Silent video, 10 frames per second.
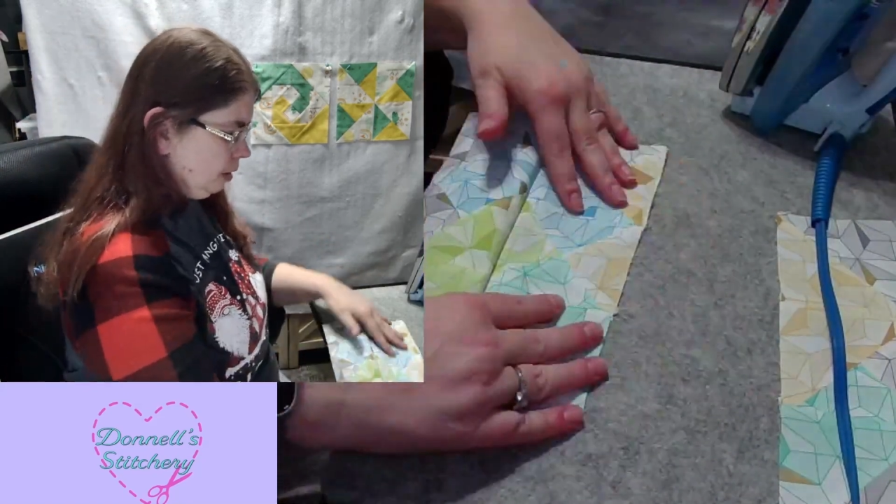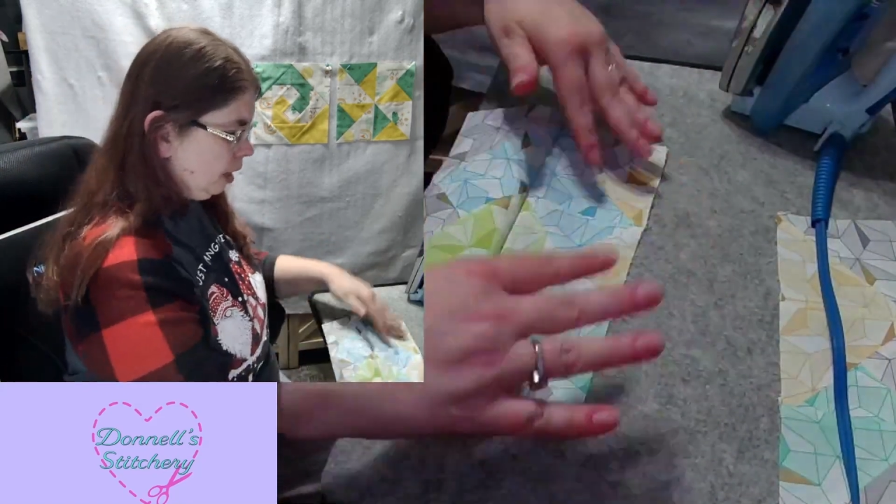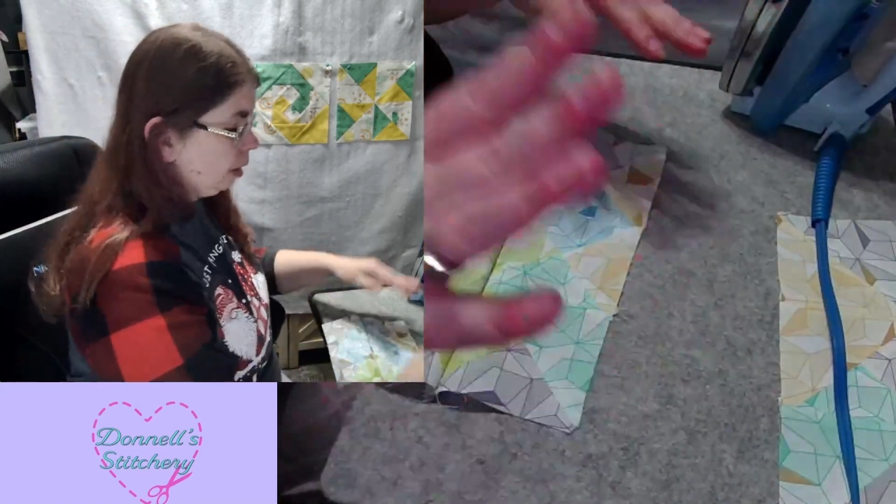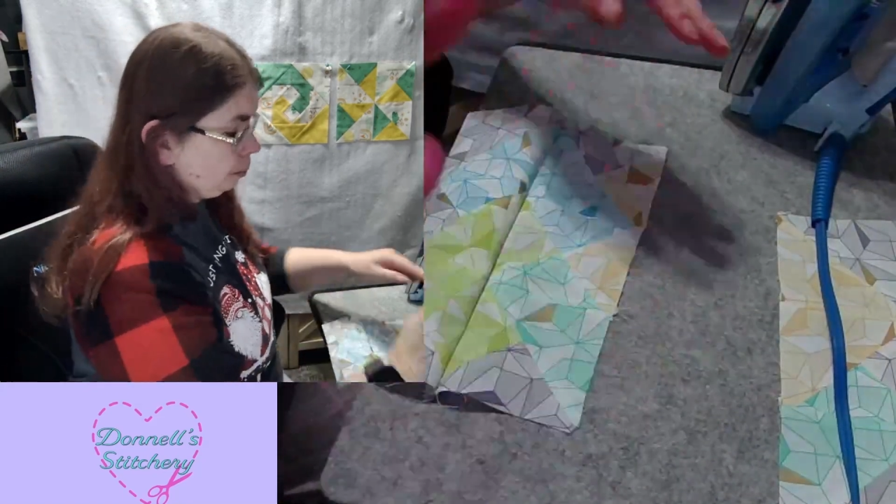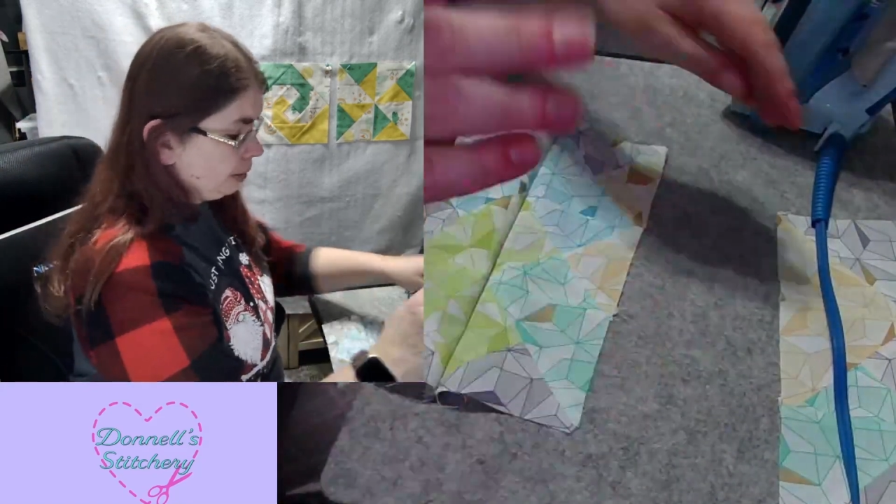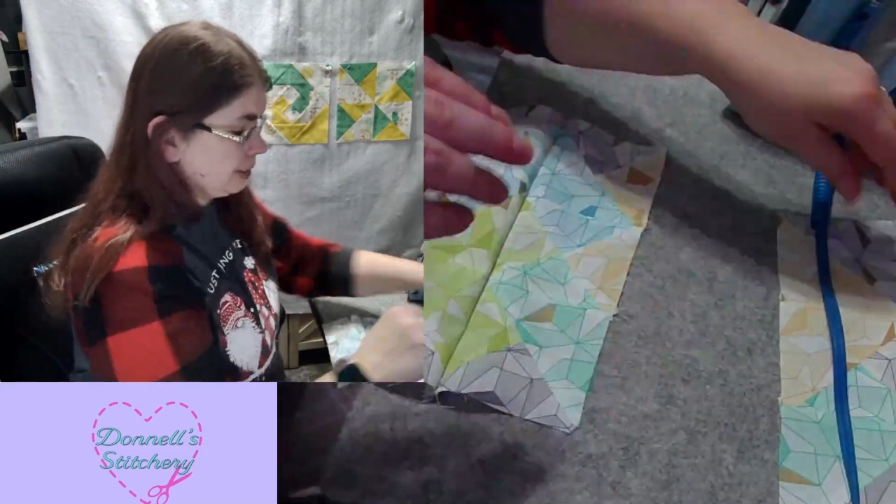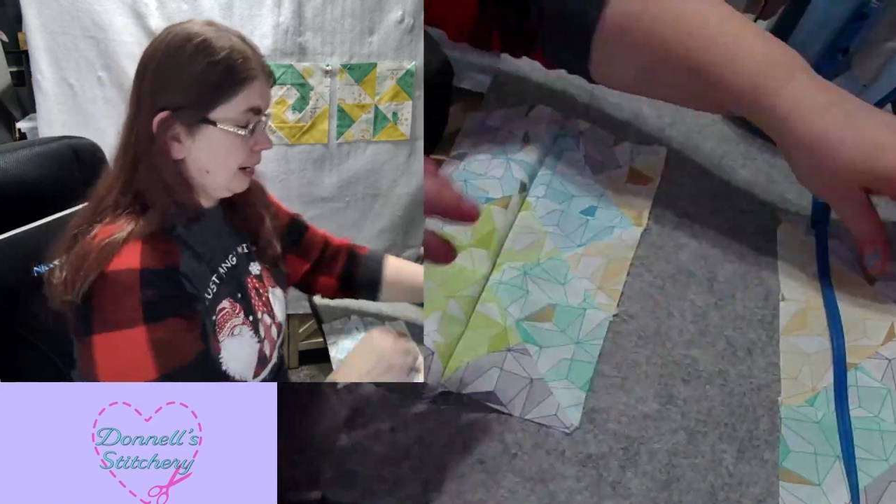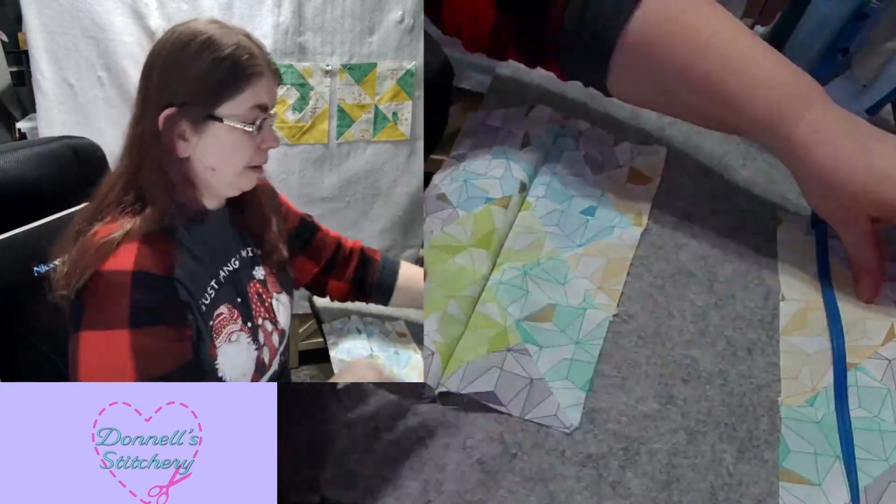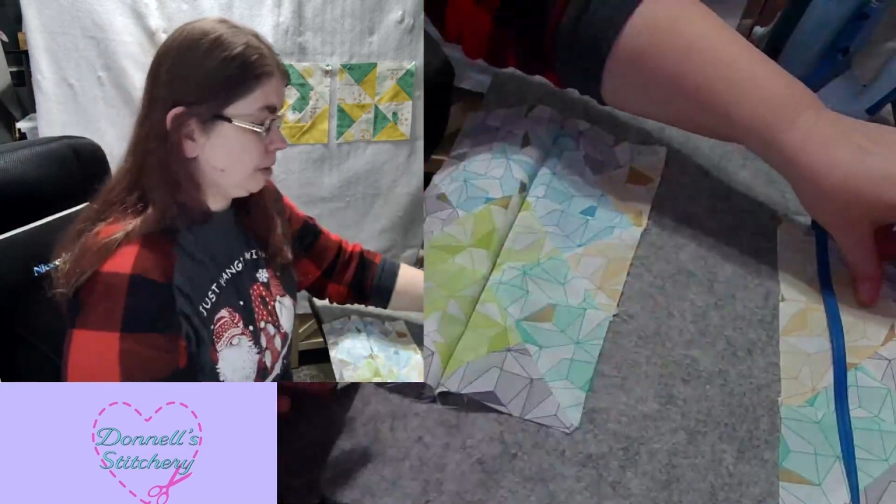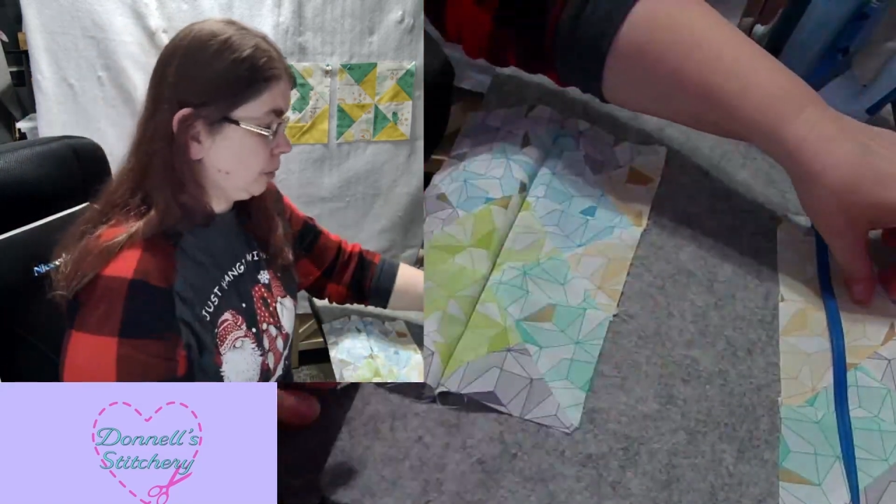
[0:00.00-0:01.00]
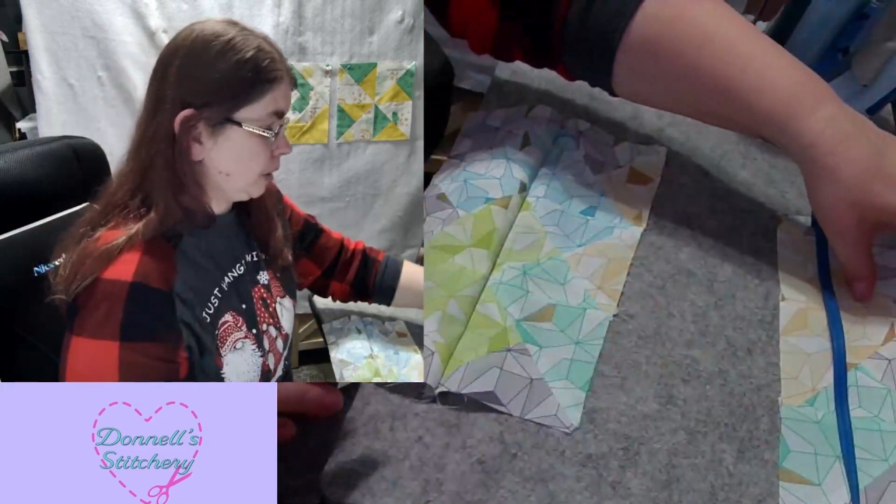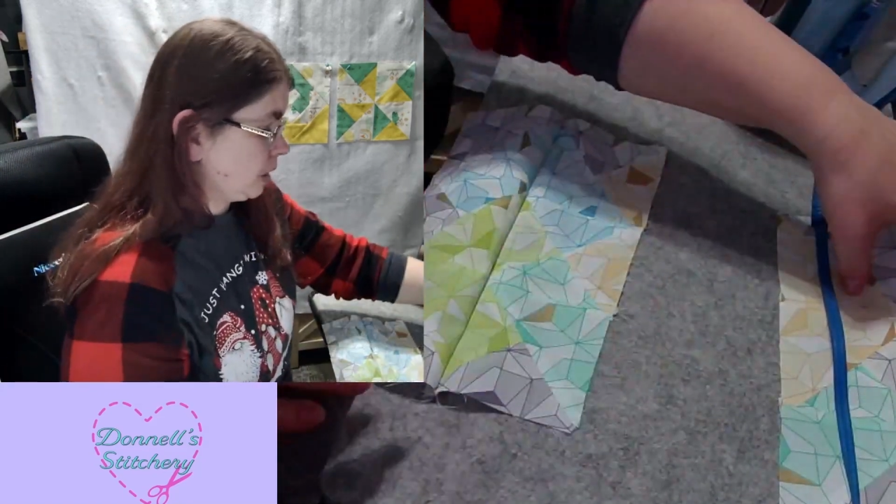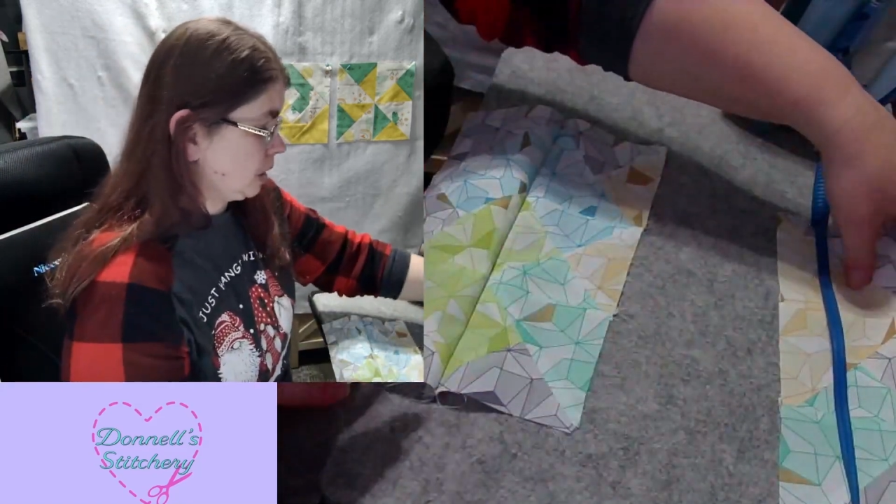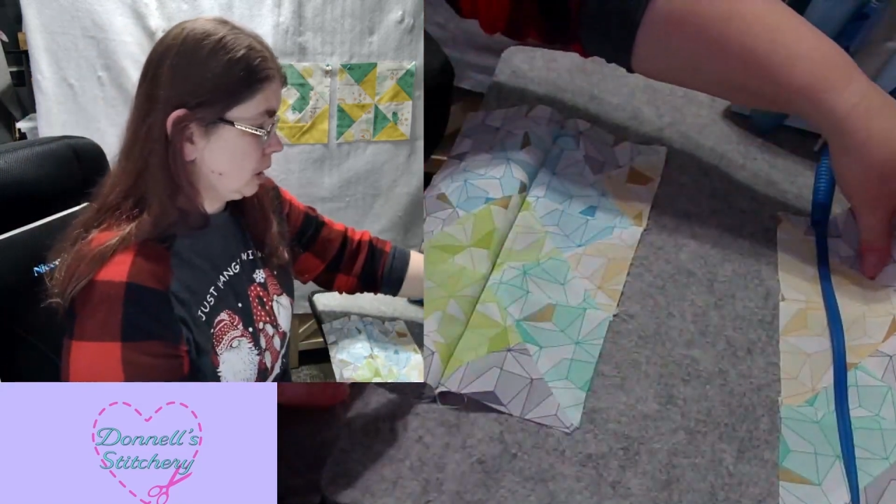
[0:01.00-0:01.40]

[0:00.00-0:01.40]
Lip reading: I'll press it afterwards.